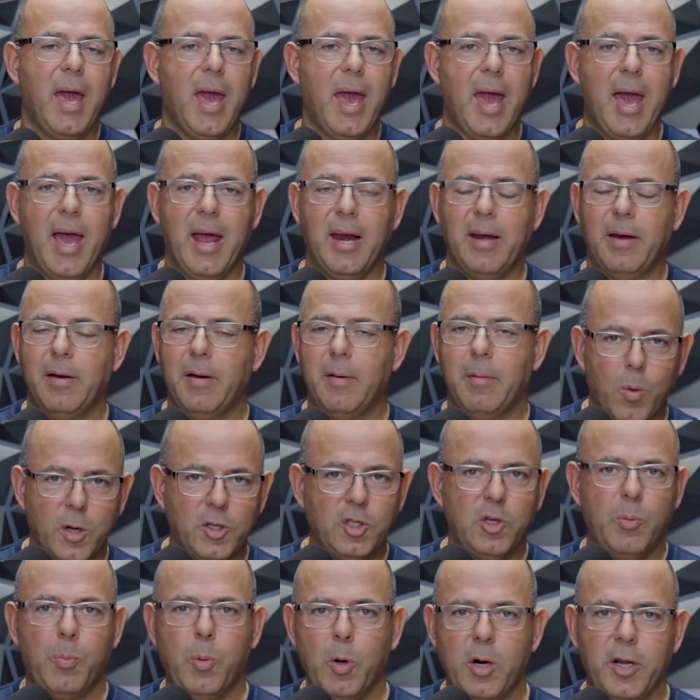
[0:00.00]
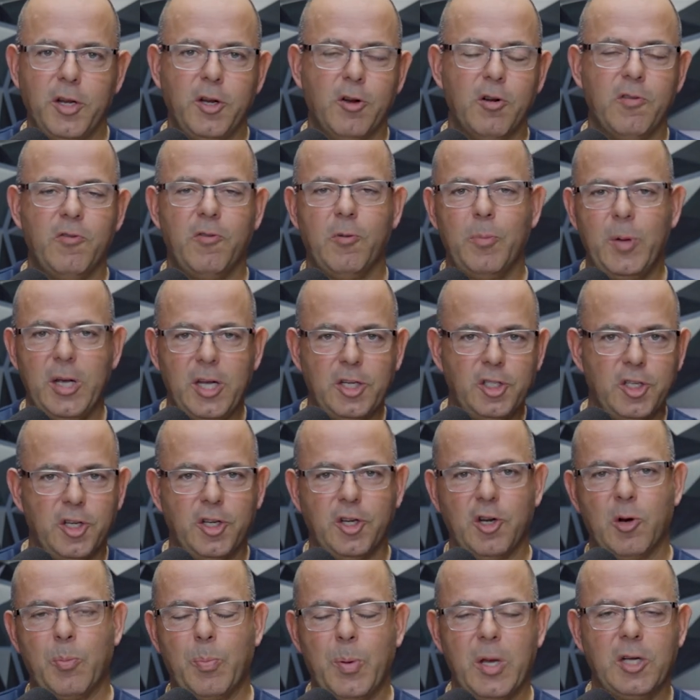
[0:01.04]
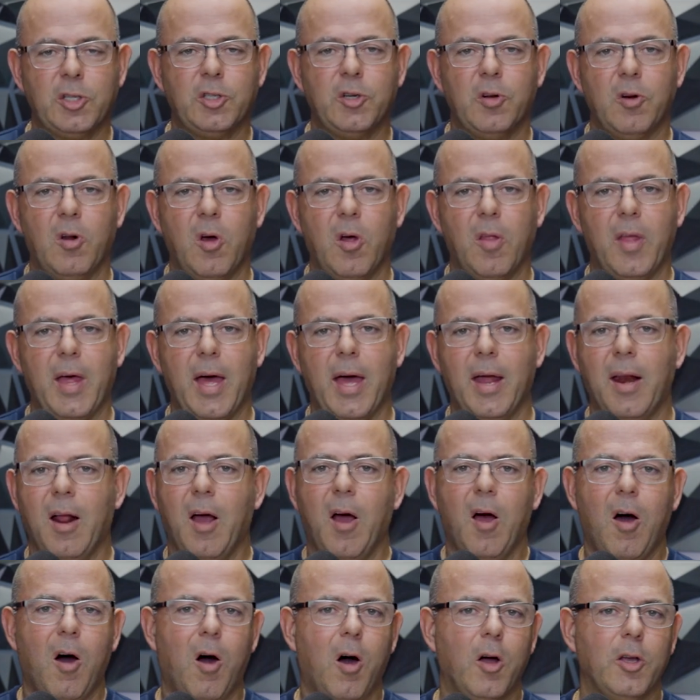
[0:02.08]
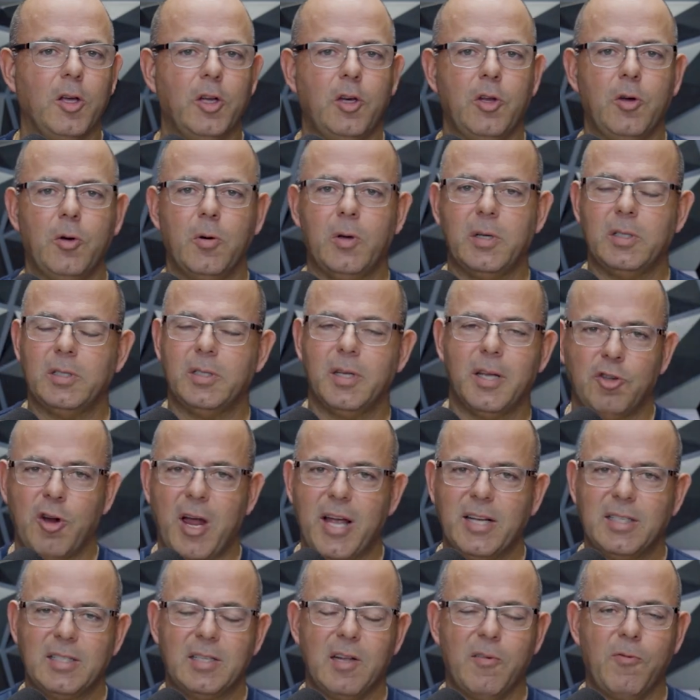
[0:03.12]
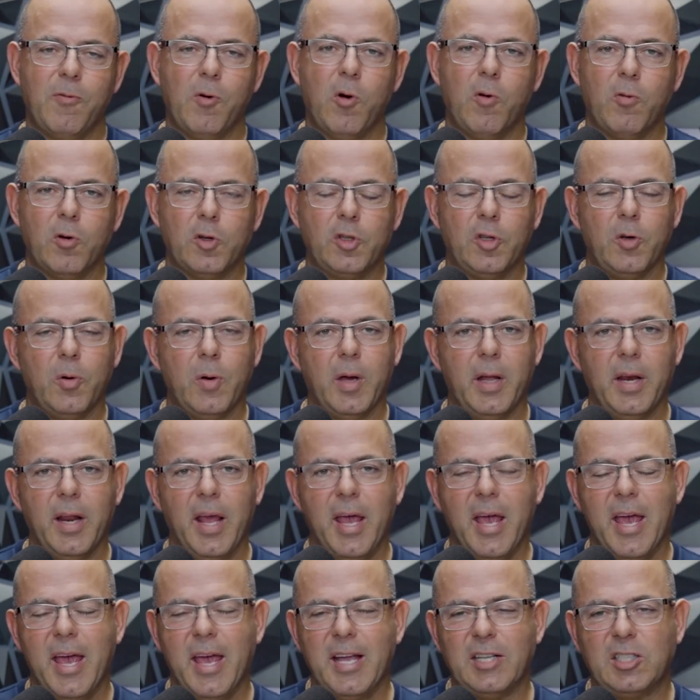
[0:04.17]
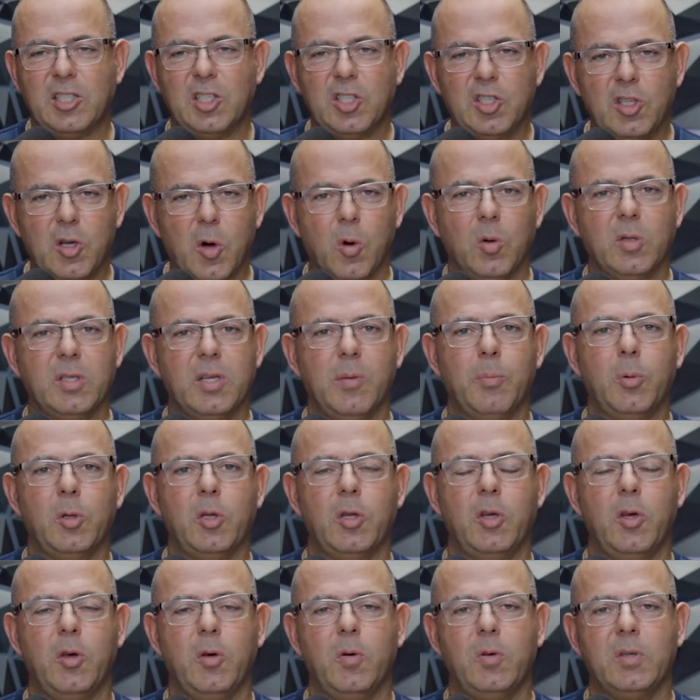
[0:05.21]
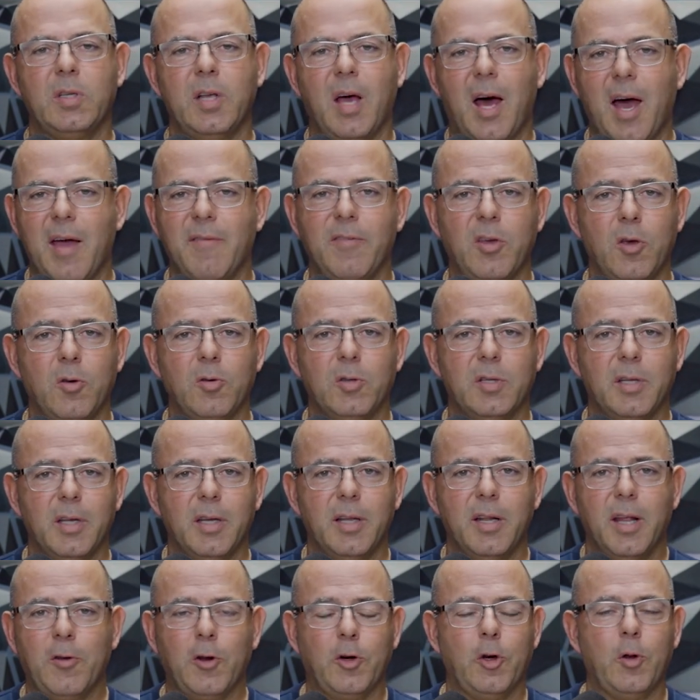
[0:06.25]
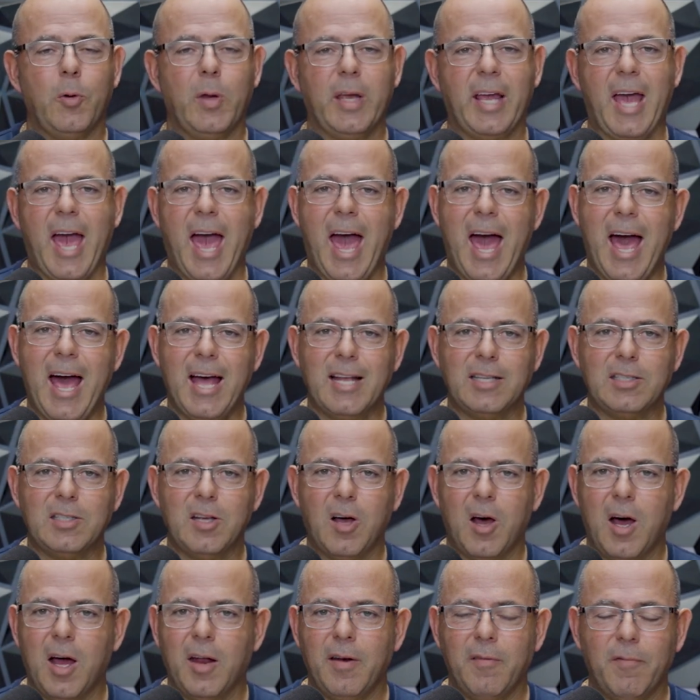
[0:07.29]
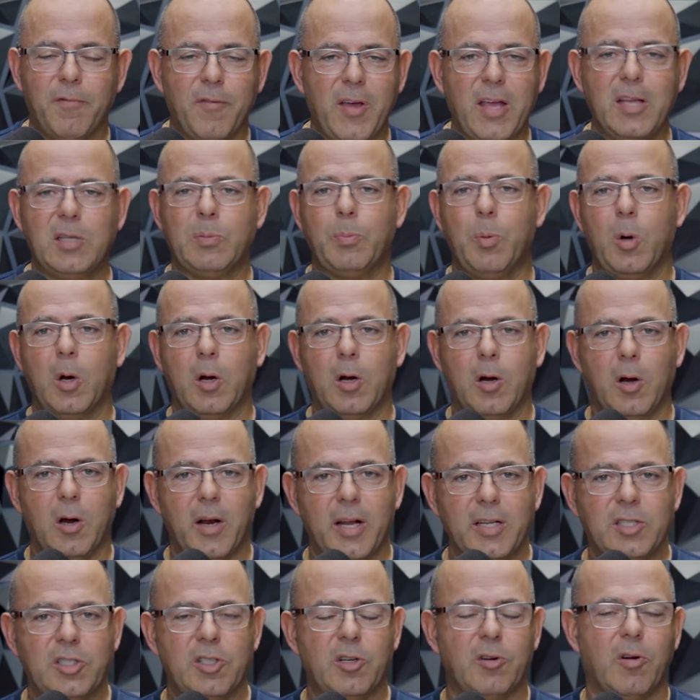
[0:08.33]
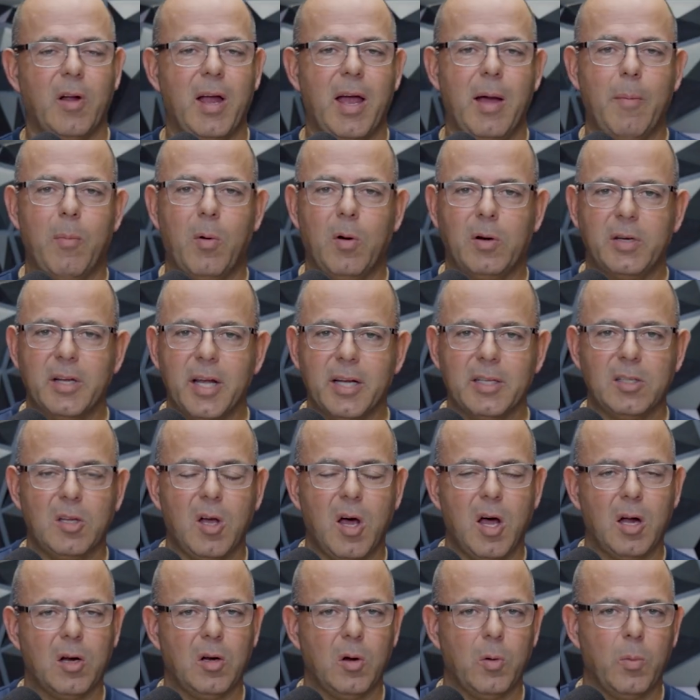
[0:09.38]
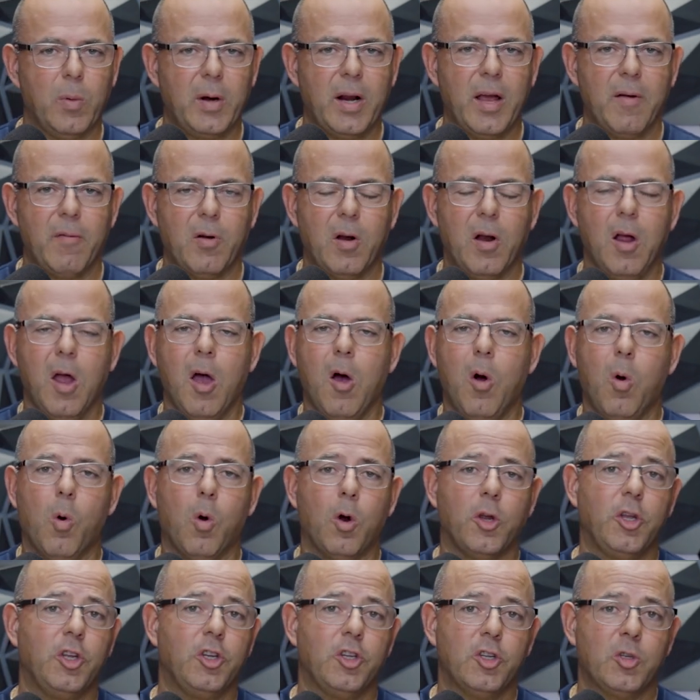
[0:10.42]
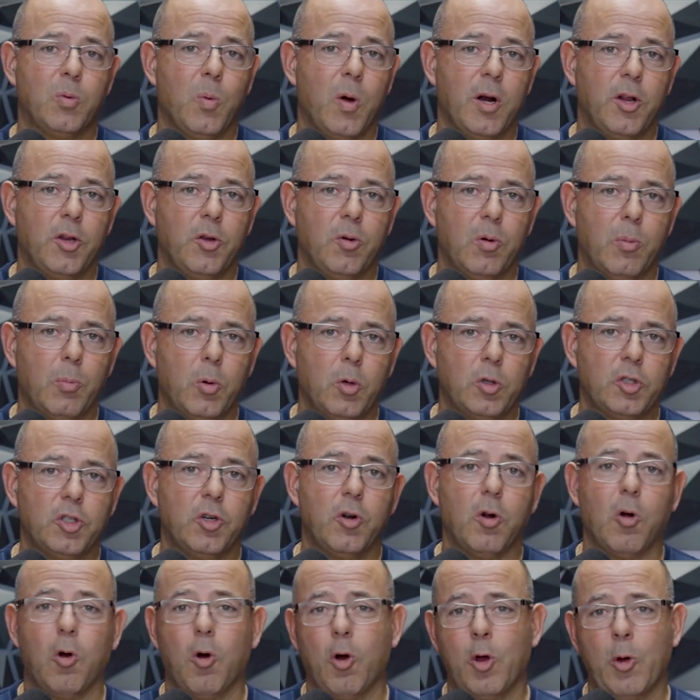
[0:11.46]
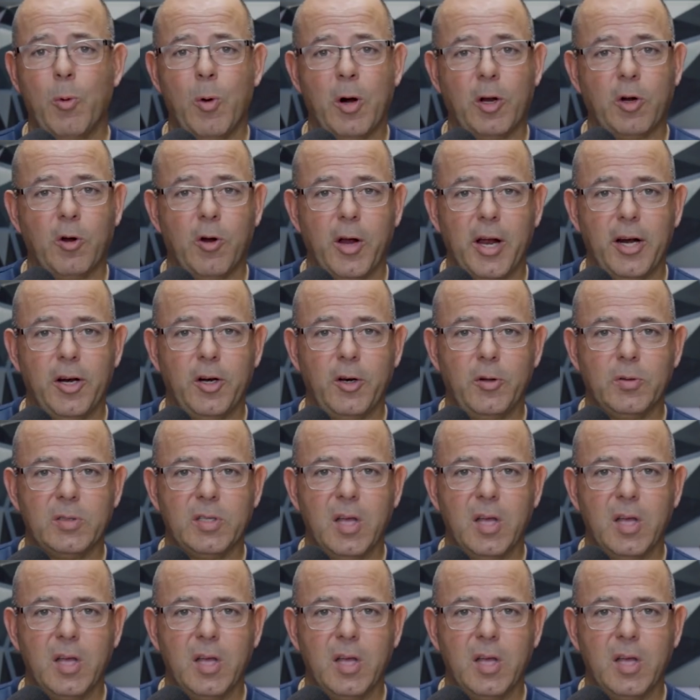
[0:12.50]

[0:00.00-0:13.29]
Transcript: And once you put in your information, your picture, and all that, all you do is drag stuff over to it. It's so simple to use. I've used it if you're doing ads on Facebook or Instagram or TikTok or whatever, or you just want to do a brochure or you want to create a new